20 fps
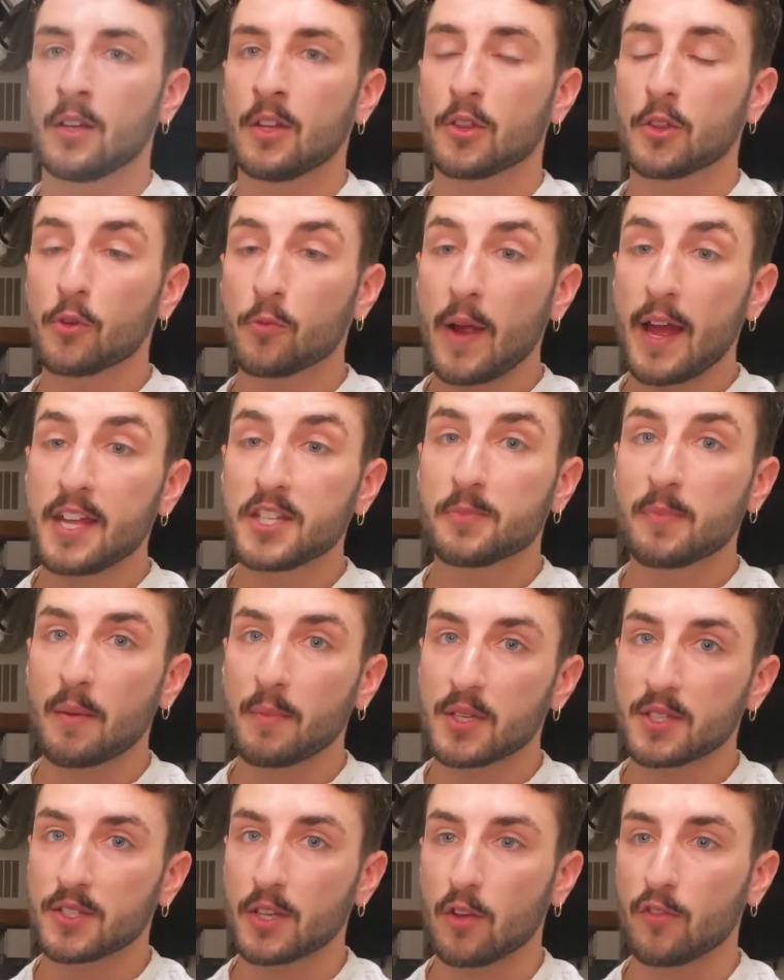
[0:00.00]
The RAZ
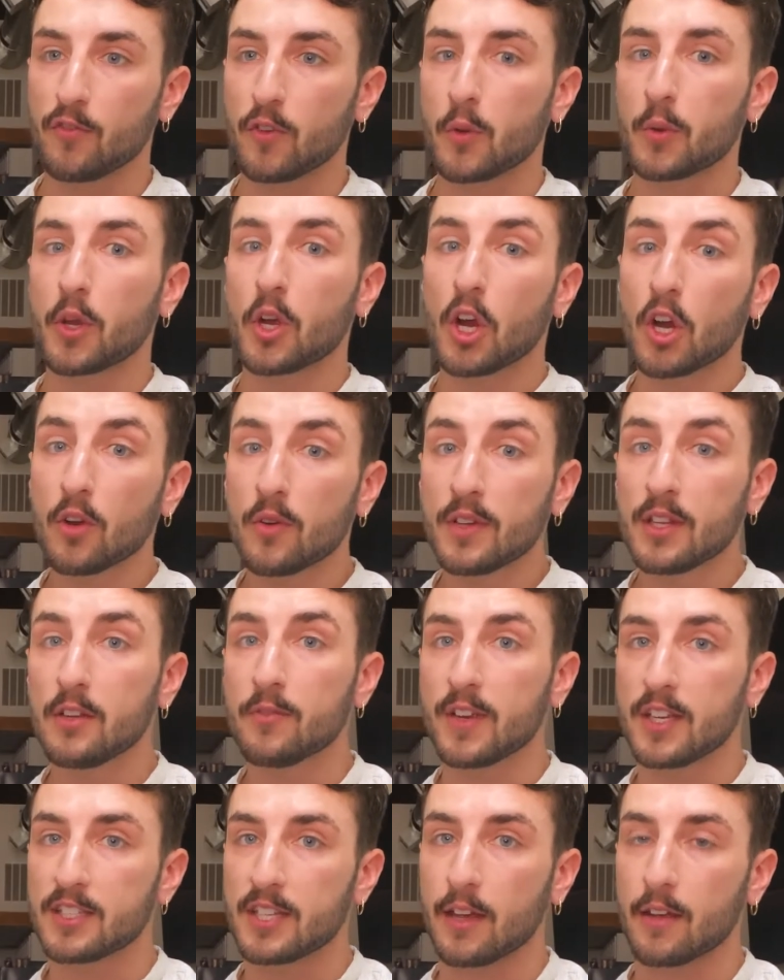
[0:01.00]
memory cell phone currently
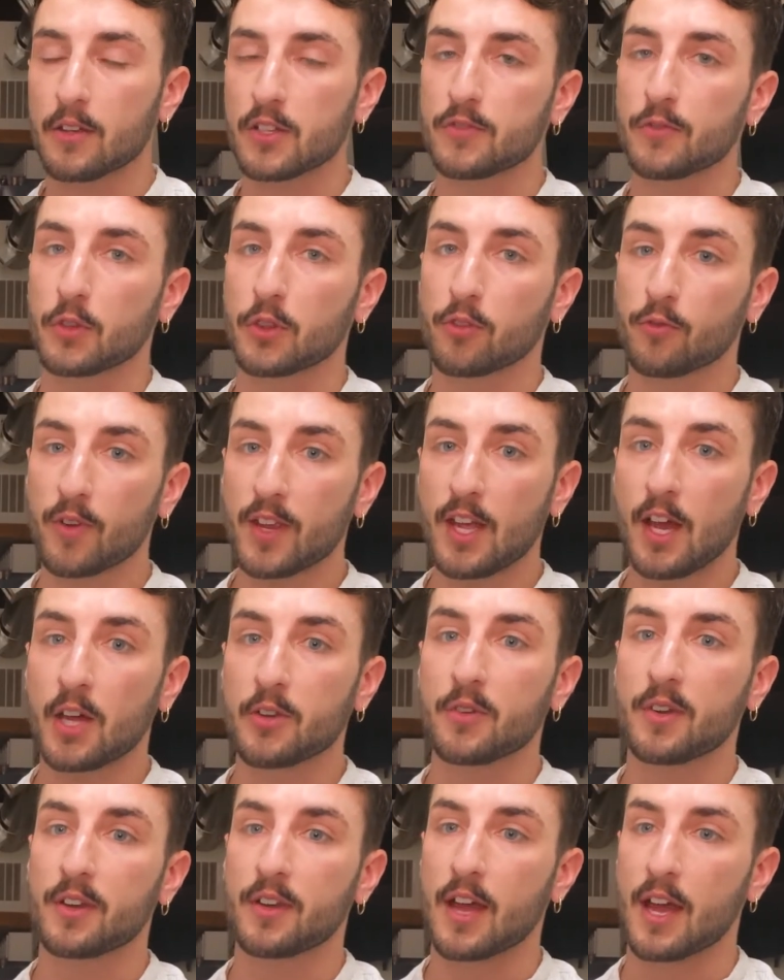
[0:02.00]
retails for
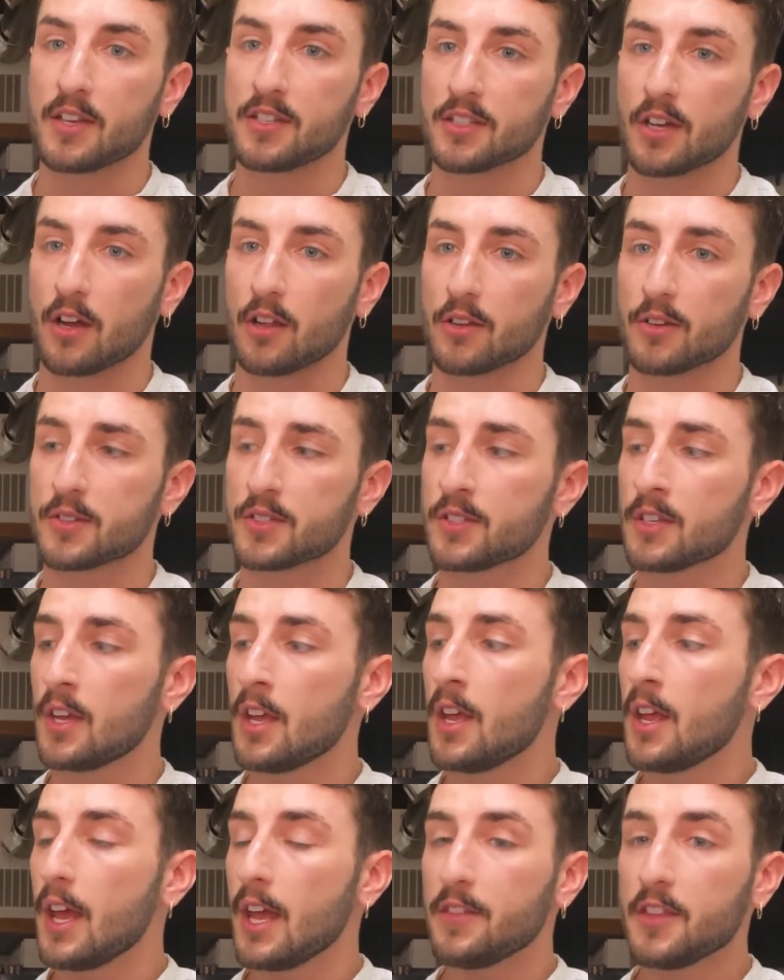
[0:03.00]
$309,
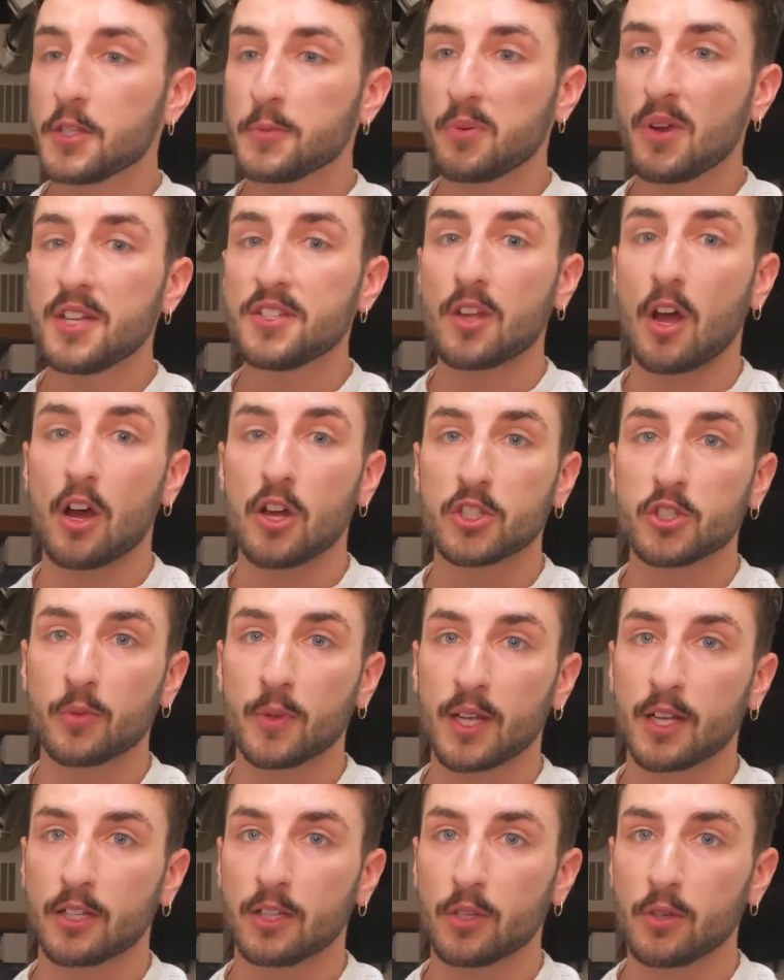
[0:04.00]
and this price also
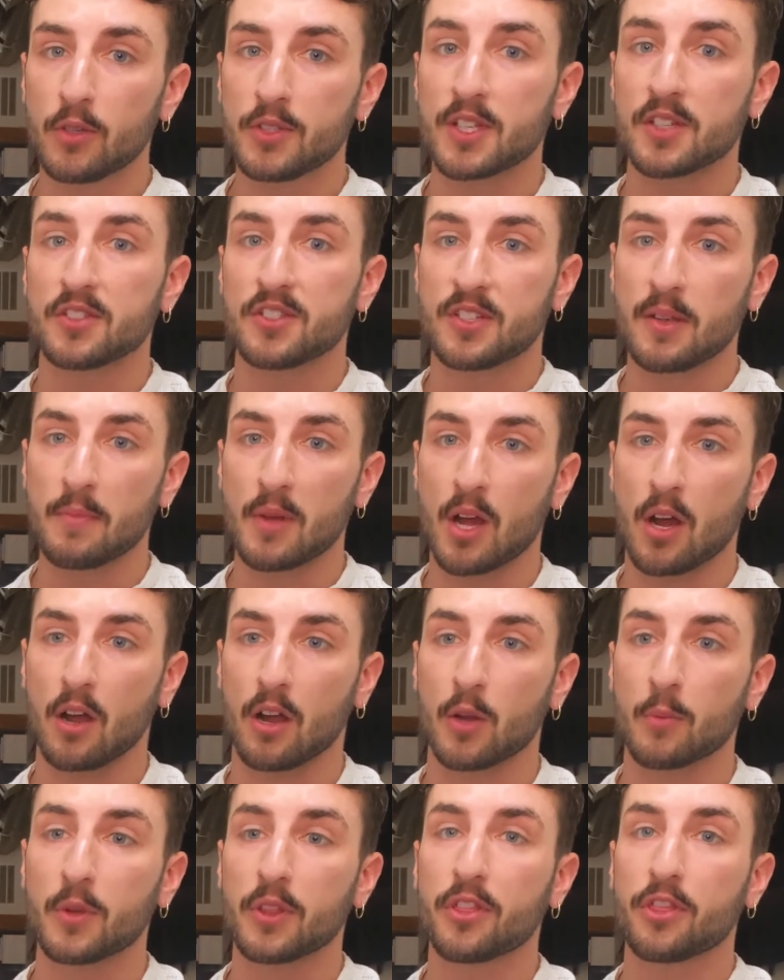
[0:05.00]
includes a SIM
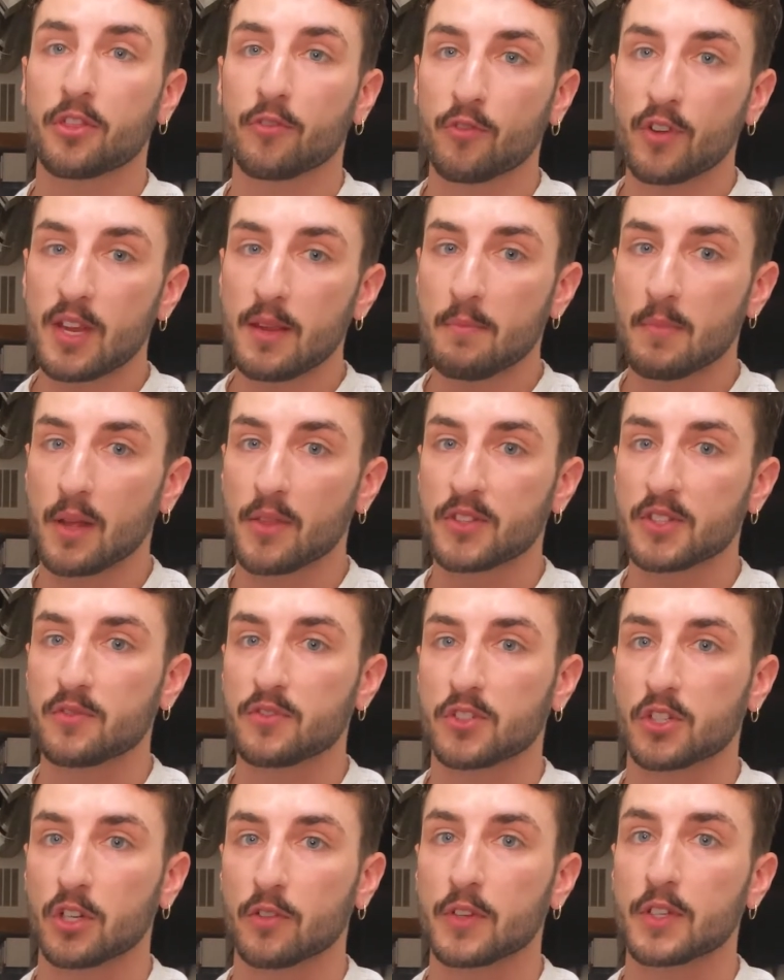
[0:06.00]
card with 3 months of
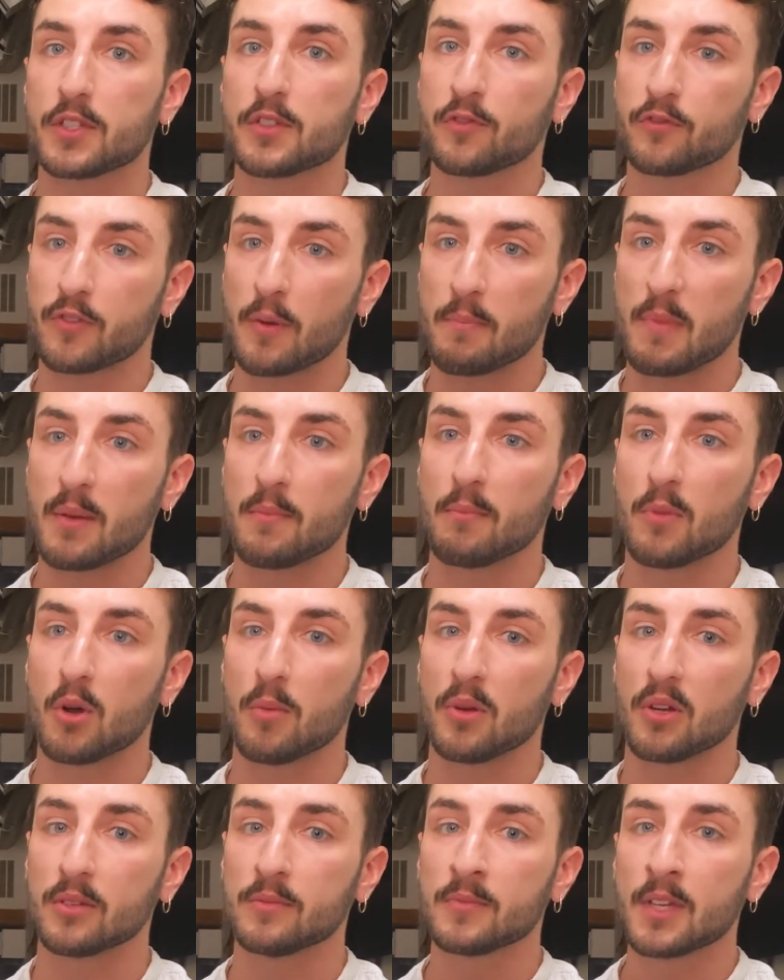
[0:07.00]
service from Mint
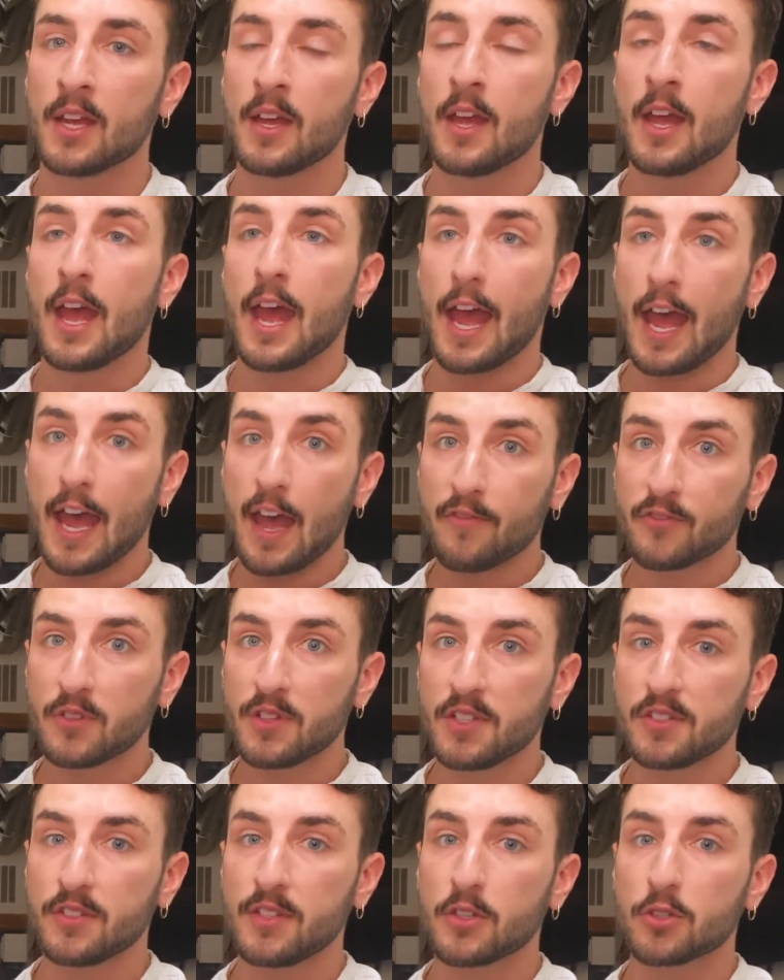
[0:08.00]
Mobile. After
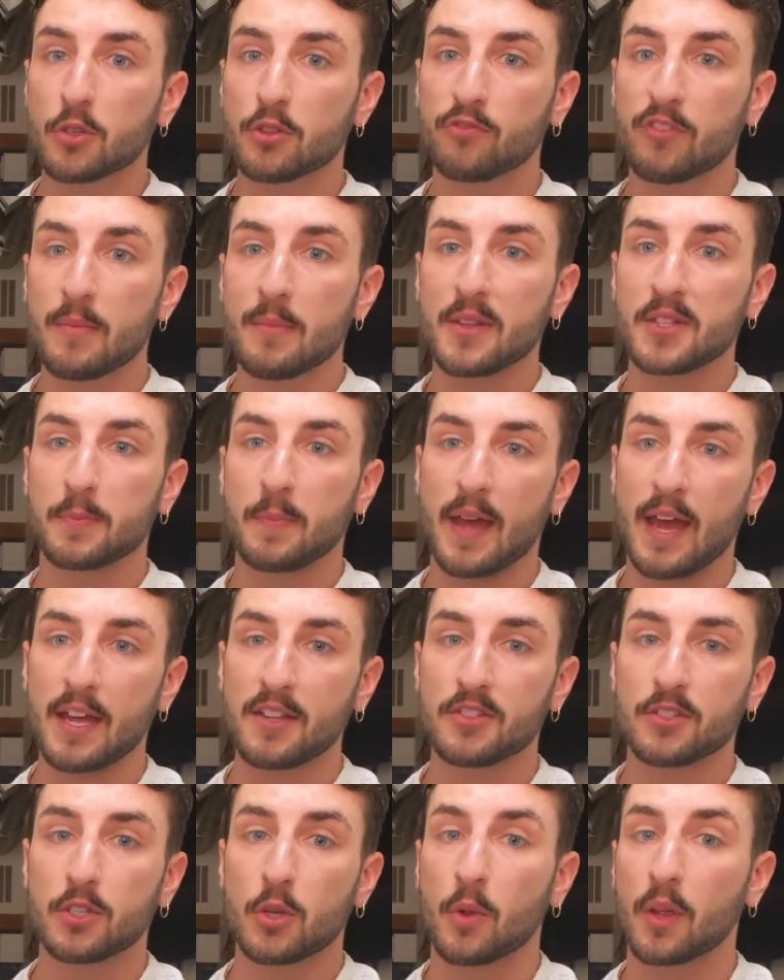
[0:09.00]
these initial 3 months
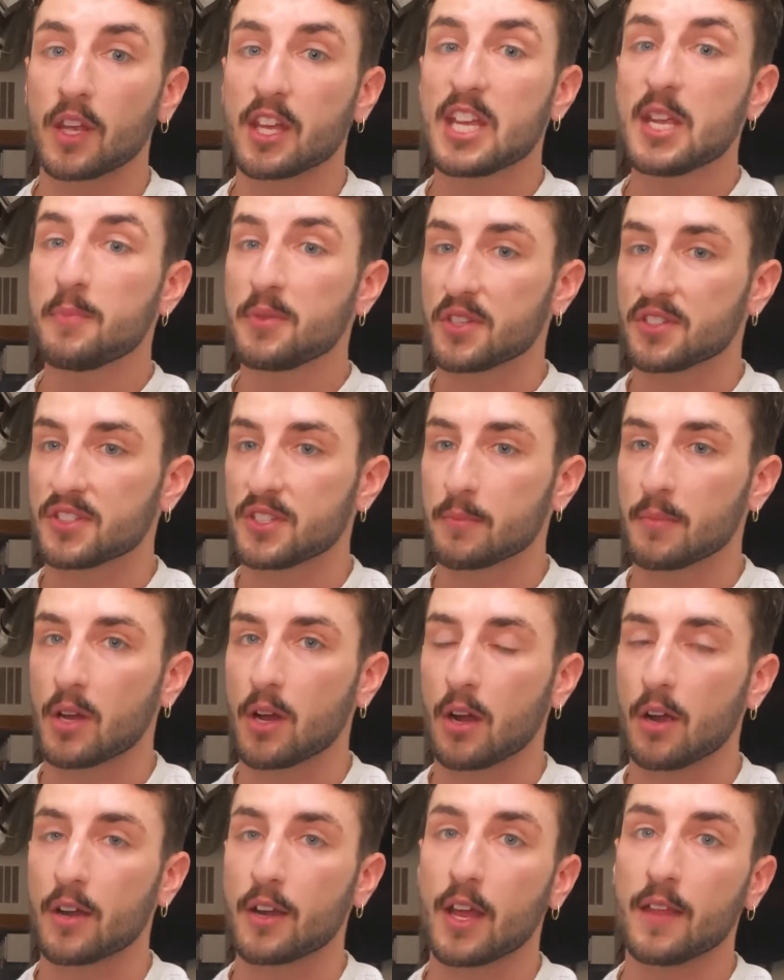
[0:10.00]
pass, you can keep this SIM
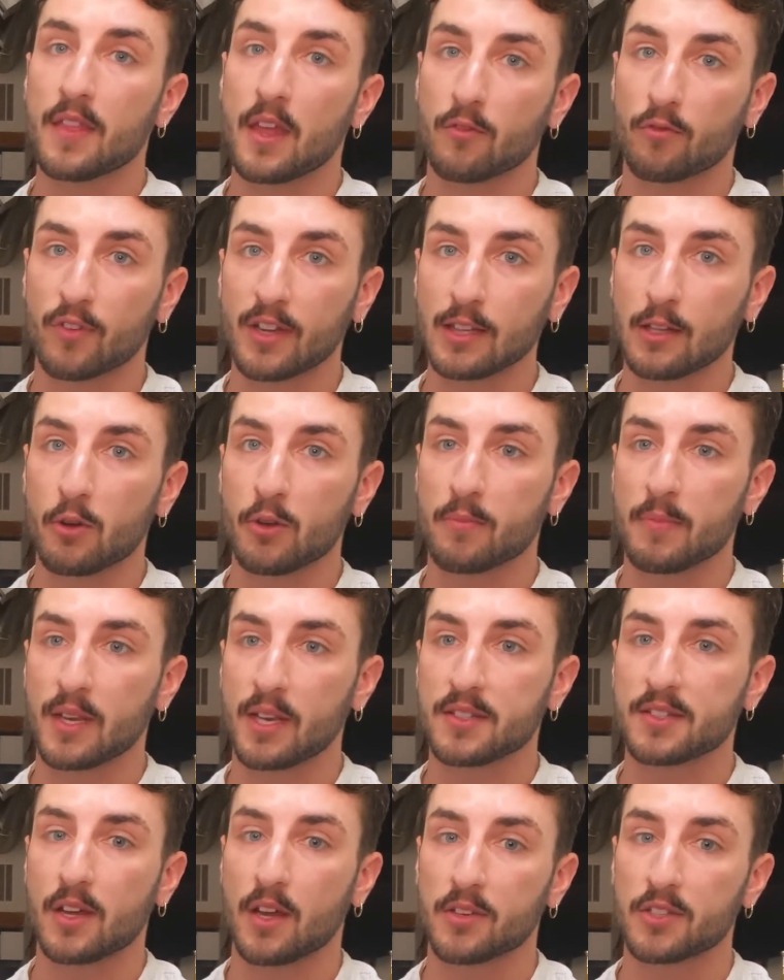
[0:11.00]
card and then reload
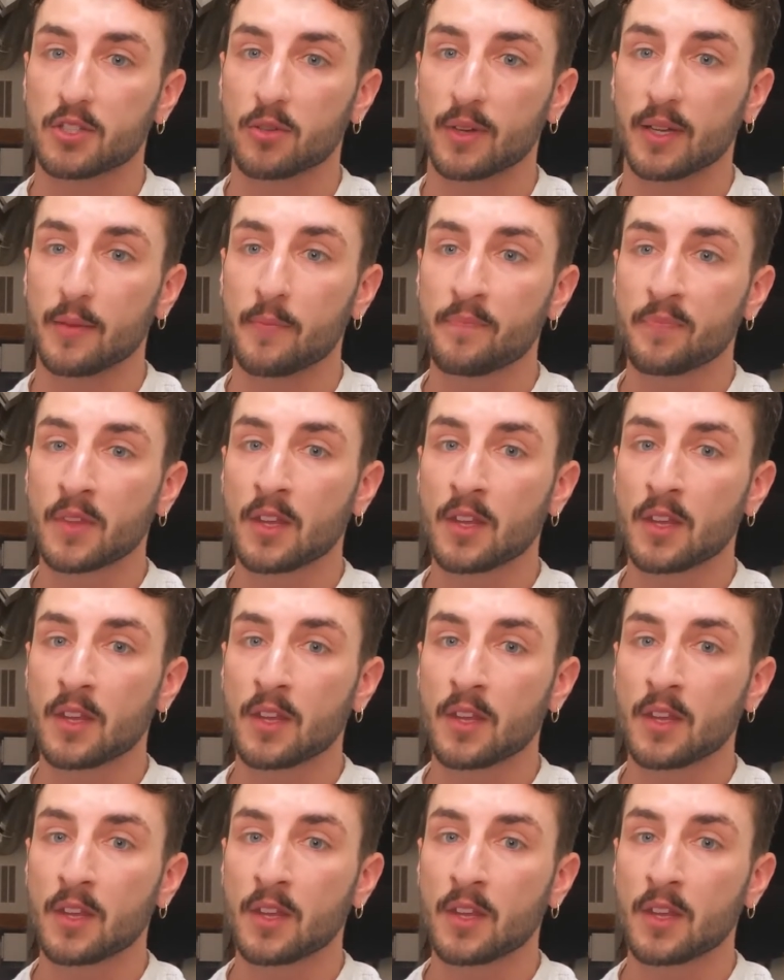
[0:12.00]
minutes onto it.